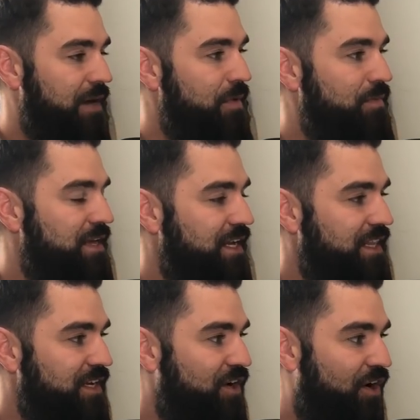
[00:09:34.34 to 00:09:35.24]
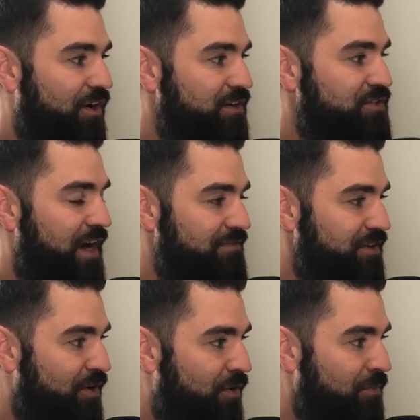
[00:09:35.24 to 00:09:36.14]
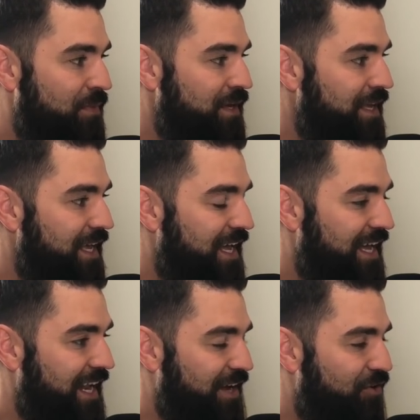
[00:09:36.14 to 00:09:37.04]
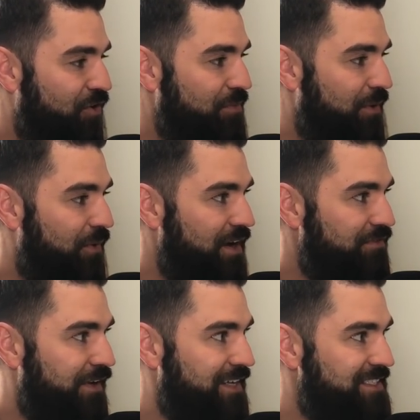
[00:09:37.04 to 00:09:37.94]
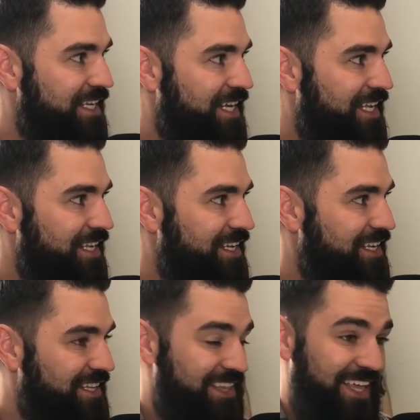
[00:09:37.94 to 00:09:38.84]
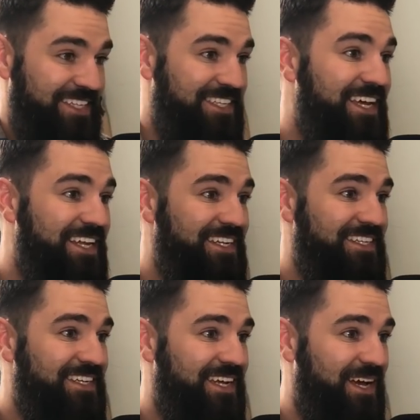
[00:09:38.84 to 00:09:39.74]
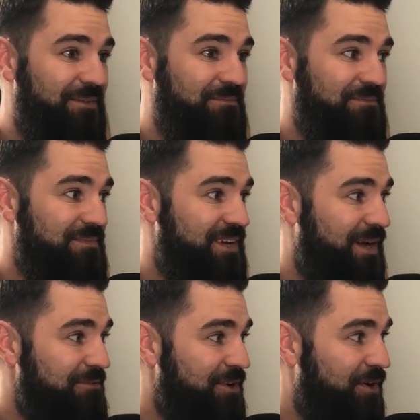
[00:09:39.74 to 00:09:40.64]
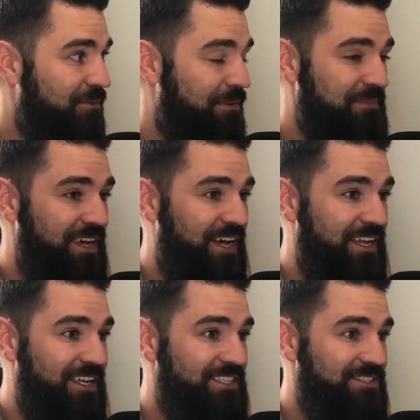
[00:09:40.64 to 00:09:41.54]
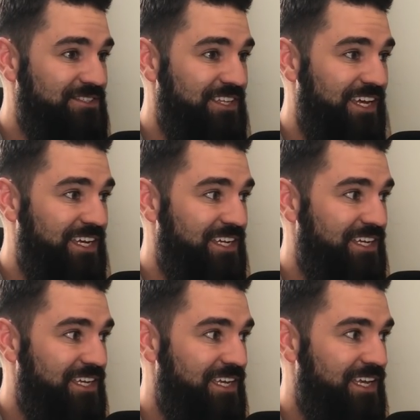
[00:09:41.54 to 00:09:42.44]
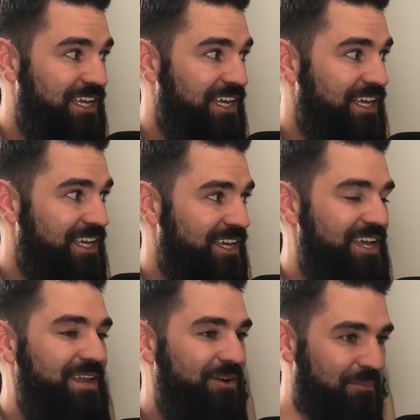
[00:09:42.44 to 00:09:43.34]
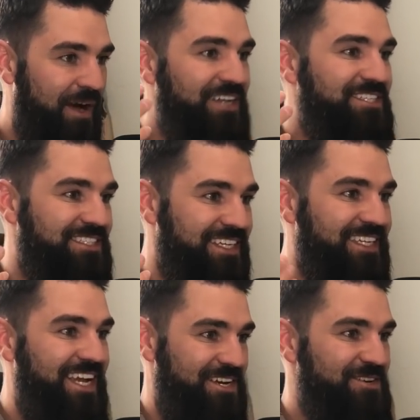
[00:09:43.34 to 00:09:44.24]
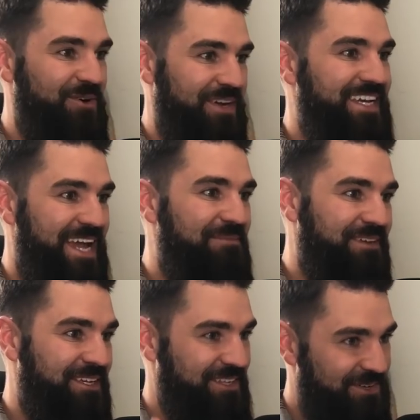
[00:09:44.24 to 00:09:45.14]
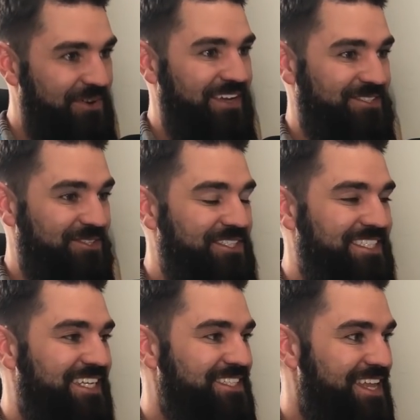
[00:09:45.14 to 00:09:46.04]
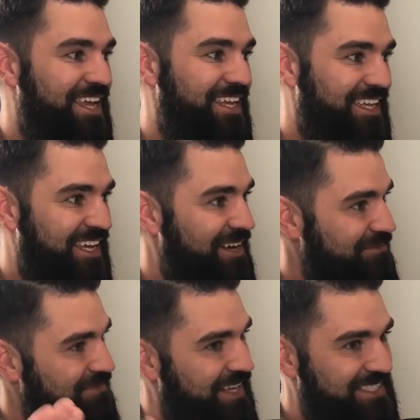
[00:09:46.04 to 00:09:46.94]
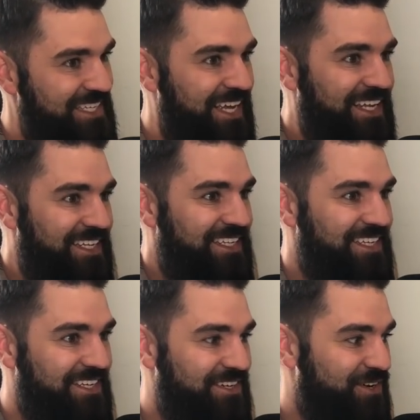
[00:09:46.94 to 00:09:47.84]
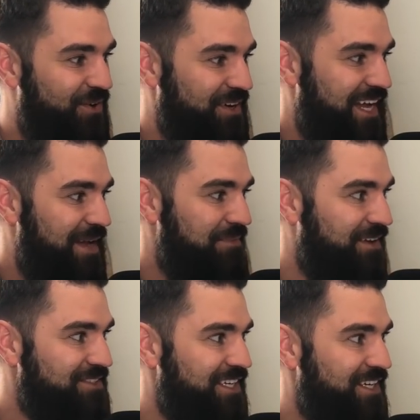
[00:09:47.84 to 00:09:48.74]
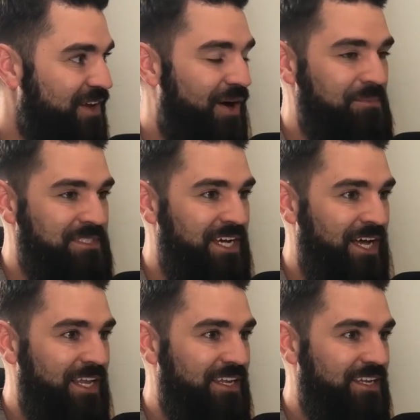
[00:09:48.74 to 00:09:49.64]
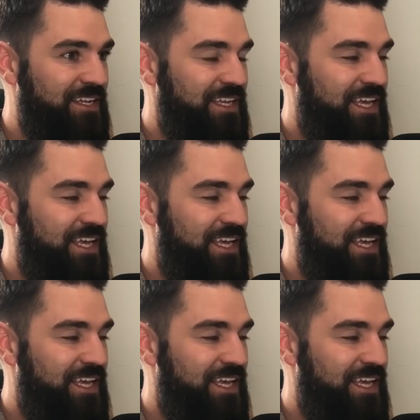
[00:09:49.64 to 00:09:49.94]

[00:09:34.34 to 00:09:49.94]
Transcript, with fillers: And I remember getting in the car driving home, and I called my wife and I said, "That's it. I'm coming home, I'm done. And she was like, in her mind, she's thinking, yeah, you're going camping. You're, so she says like, yep, that's it. You're going camping. I was like, no, I'm done.